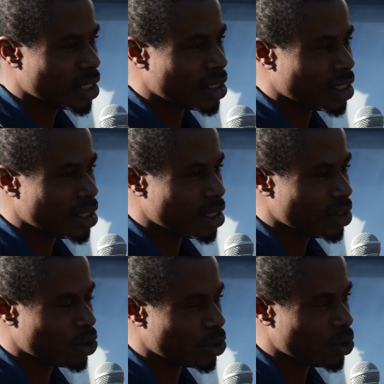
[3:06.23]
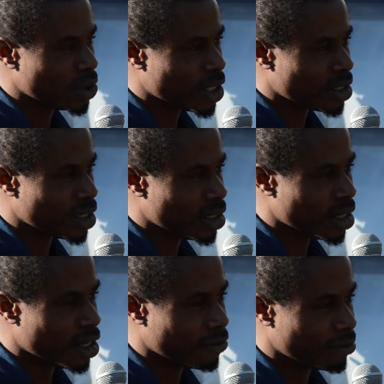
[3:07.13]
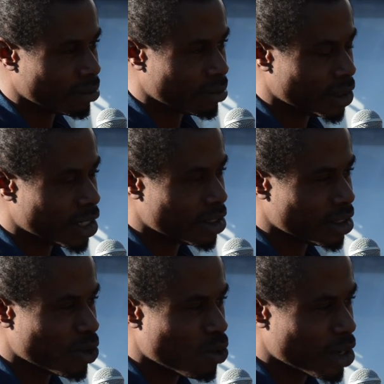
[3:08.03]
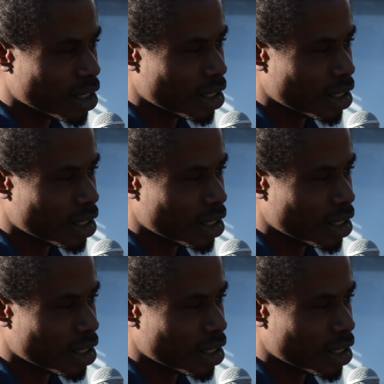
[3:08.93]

a little uh, controversies